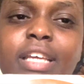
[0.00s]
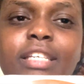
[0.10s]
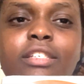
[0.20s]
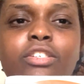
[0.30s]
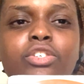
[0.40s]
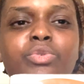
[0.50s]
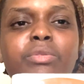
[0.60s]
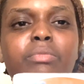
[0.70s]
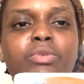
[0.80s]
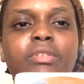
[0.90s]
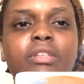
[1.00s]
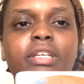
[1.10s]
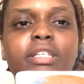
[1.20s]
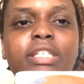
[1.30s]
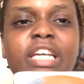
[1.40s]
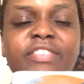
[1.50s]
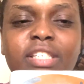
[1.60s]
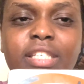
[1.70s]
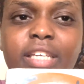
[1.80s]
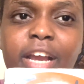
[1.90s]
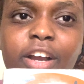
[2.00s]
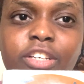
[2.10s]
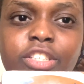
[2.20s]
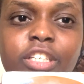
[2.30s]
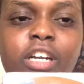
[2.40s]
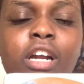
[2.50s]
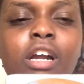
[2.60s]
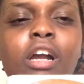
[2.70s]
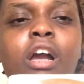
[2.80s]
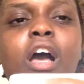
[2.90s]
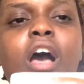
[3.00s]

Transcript: and this has to do with mostly Davis's character.